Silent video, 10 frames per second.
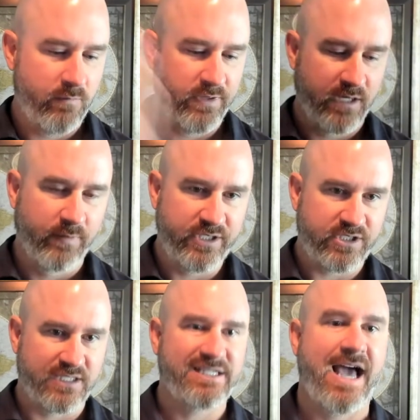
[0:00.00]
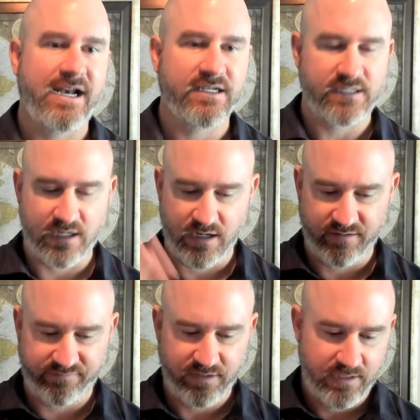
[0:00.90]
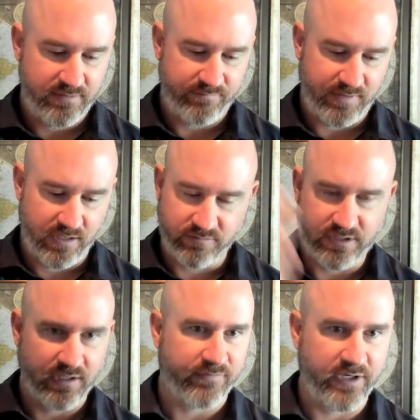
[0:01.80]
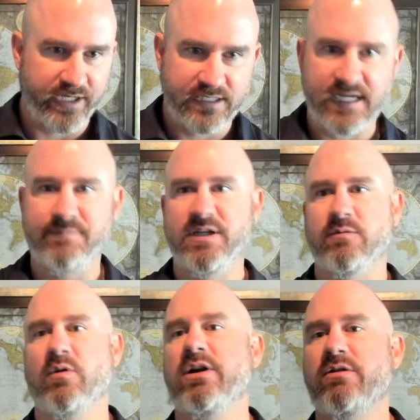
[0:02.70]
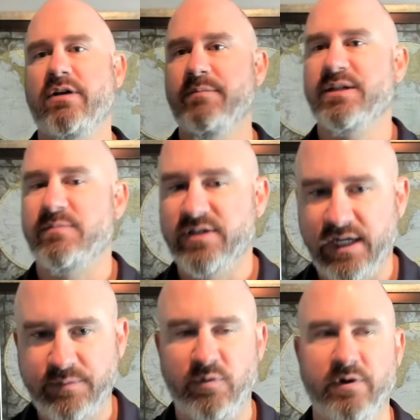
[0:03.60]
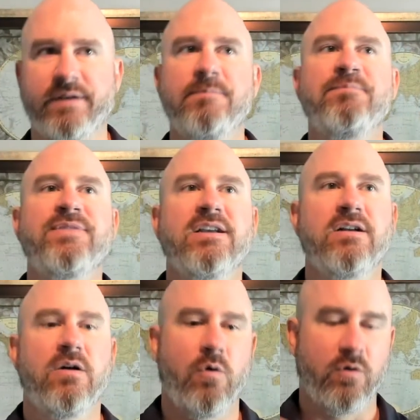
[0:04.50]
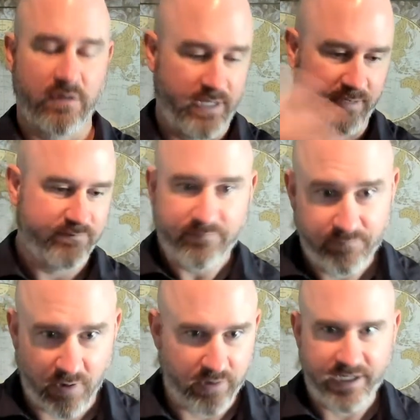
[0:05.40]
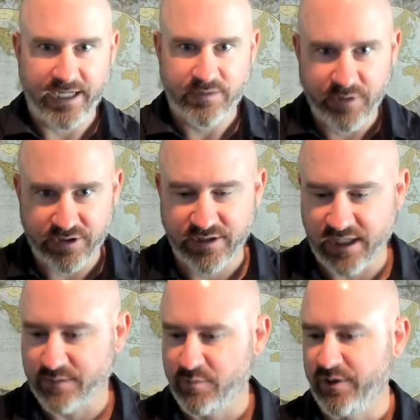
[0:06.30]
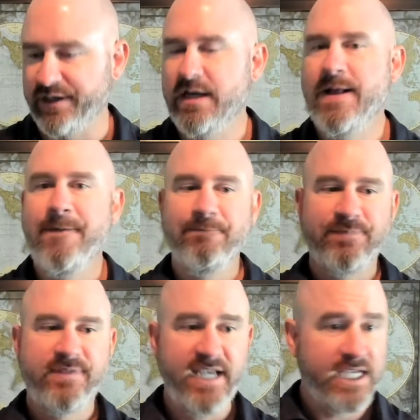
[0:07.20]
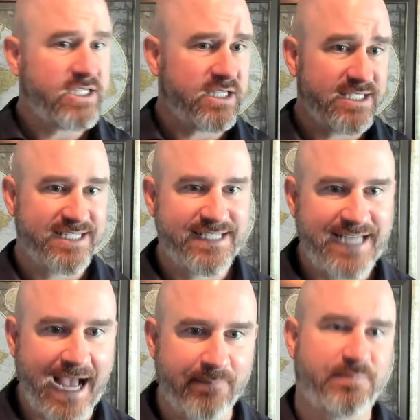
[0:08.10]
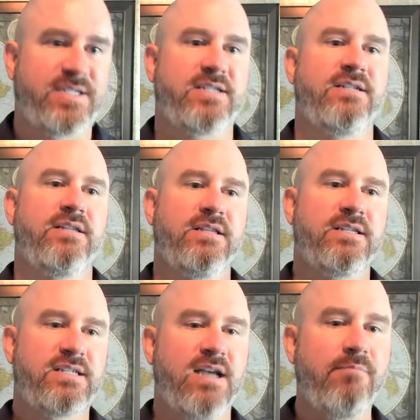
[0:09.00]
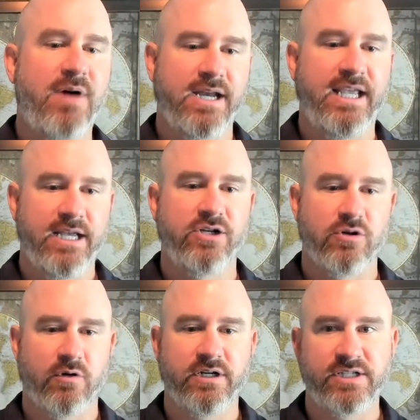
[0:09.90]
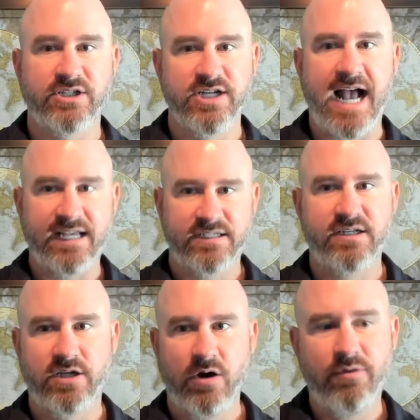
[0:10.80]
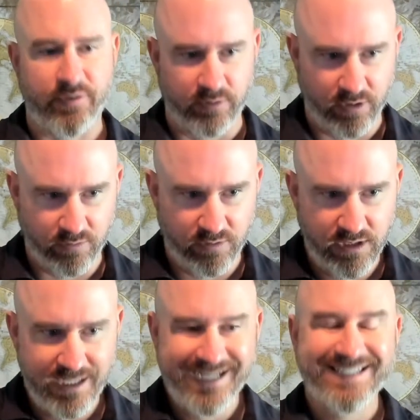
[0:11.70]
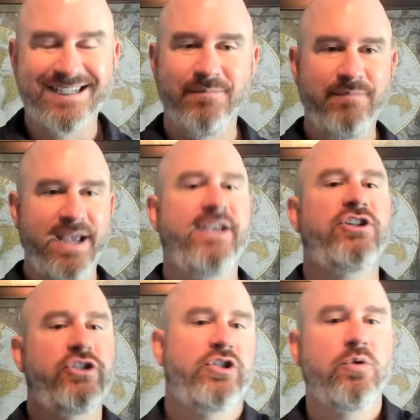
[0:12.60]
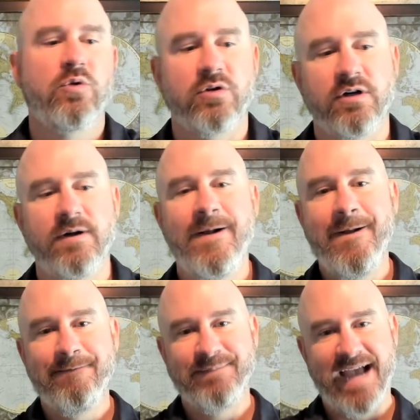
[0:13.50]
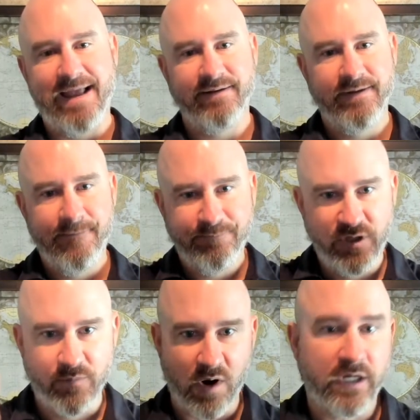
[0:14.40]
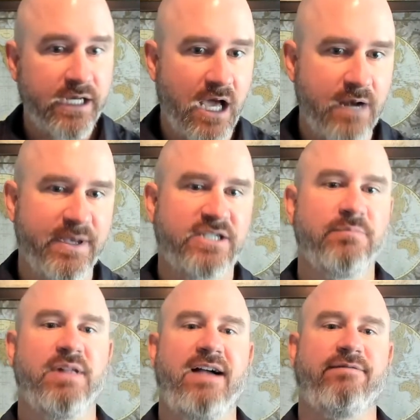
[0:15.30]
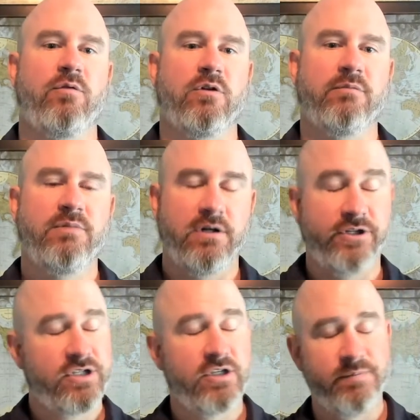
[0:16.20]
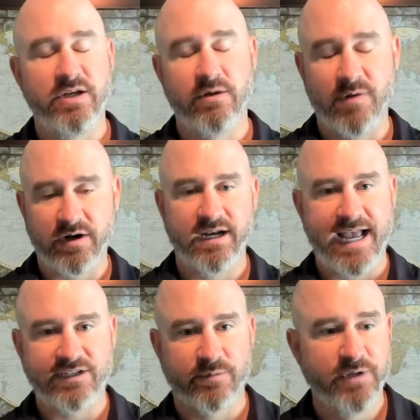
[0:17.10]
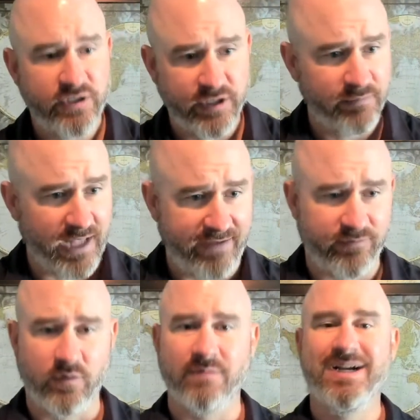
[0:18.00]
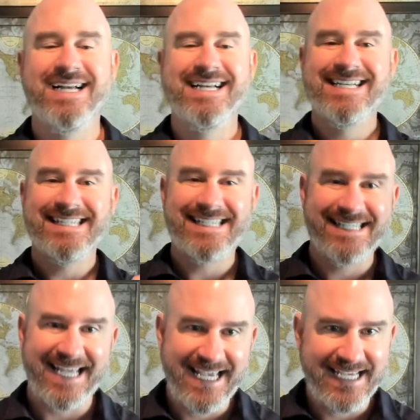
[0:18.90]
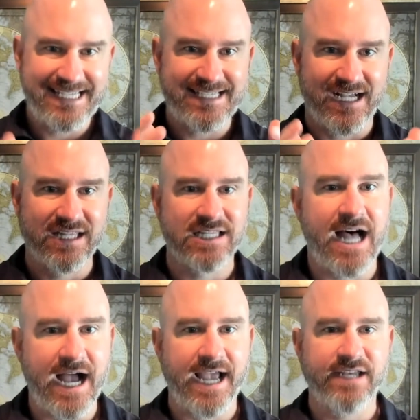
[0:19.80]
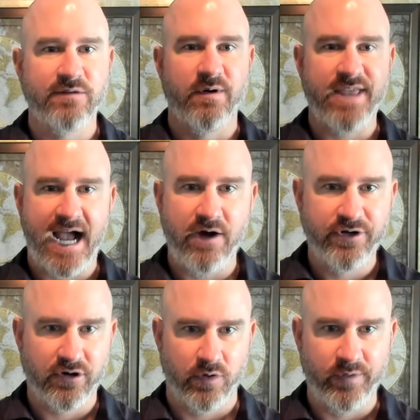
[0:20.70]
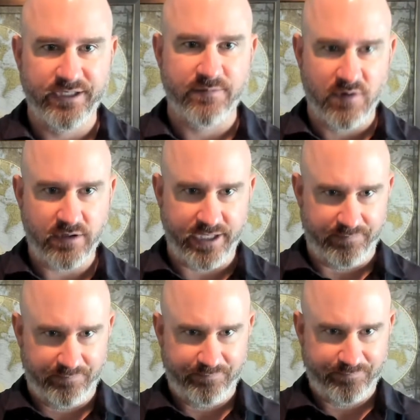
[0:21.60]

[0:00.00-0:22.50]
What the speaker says: when they reach the status of delivery accepted, we're going to create a visible touch point or a marketing attribution touch point. These are the steps that somebody in your organization has to go through to make sure that your marketing automation platform, your marketing attribution platform stays aligned with how you're going to market.